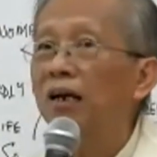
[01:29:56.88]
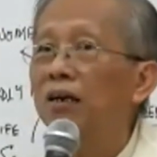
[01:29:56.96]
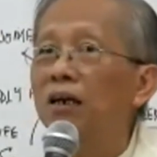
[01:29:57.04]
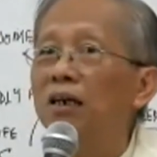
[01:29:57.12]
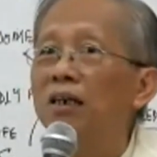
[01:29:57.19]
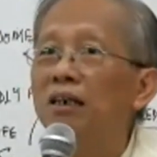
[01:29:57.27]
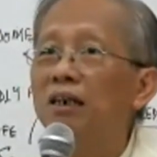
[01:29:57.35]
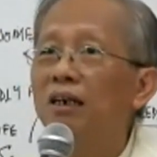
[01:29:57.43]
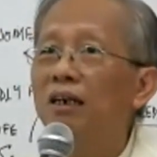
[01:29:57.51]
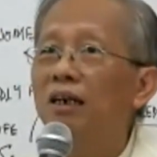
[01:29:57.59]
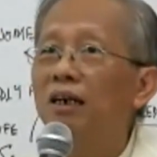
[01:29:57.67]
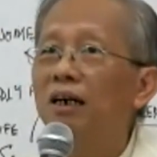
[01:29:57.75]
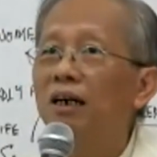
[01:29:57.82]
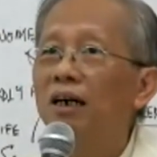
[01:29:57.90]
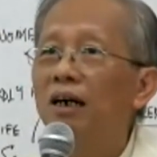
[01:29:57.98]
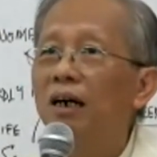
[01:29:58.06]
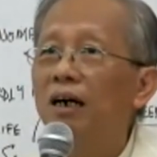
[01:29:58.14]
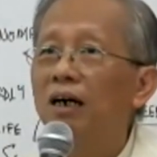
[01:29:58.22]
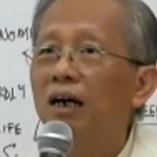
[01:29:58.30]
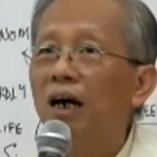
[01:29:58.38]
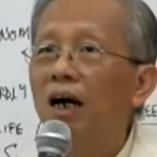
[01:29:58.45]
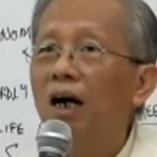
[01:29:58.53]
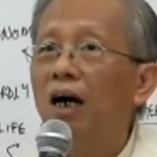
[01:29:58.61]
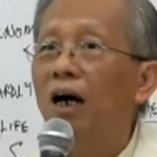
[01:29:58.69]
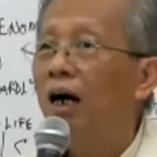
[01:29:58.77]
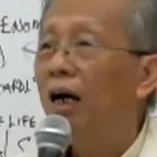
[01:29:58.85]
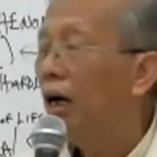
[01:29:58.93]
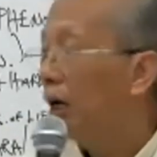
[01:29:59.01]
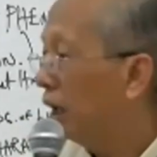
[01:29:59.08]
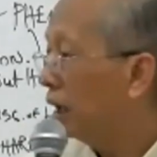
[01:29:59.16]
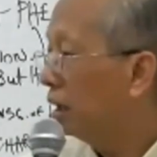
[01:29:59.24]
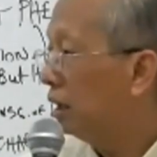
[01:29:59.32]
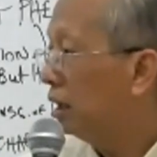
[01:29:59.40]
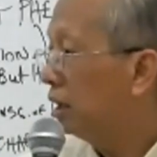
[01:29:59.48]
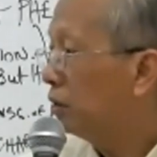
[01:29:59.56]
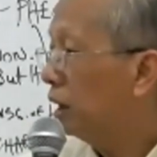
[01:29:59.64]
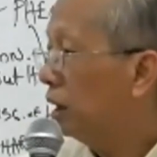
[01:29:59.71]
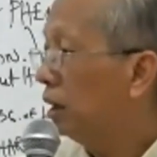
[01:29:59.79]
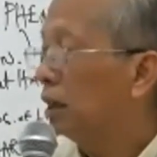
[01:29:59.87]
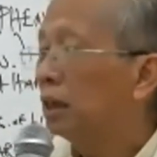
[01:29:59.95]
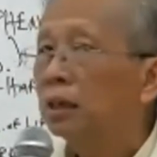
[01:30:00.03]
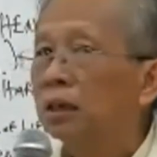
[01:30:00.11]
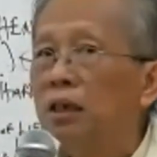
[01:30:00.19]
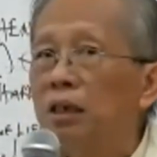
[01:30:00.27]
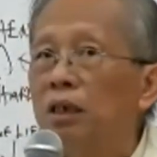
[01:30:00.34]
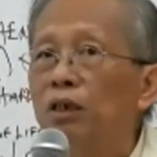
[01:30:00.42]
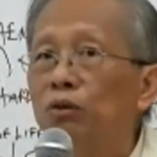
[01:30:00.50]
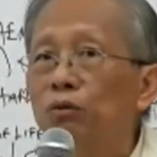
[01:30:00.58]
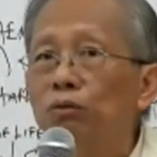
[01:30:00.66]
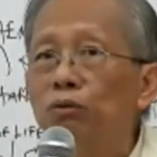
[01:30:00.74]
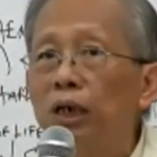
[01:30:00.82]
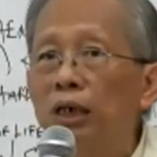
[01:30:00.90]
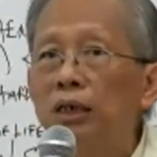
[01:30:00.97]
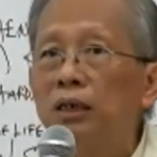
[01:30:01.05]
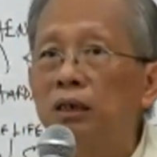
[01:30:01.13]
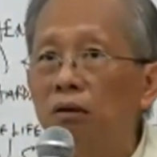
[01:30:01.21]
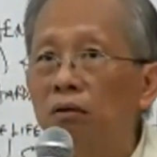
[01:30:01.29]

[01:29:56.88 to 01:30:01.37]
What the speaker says: or not? Huh. This one is the true nature,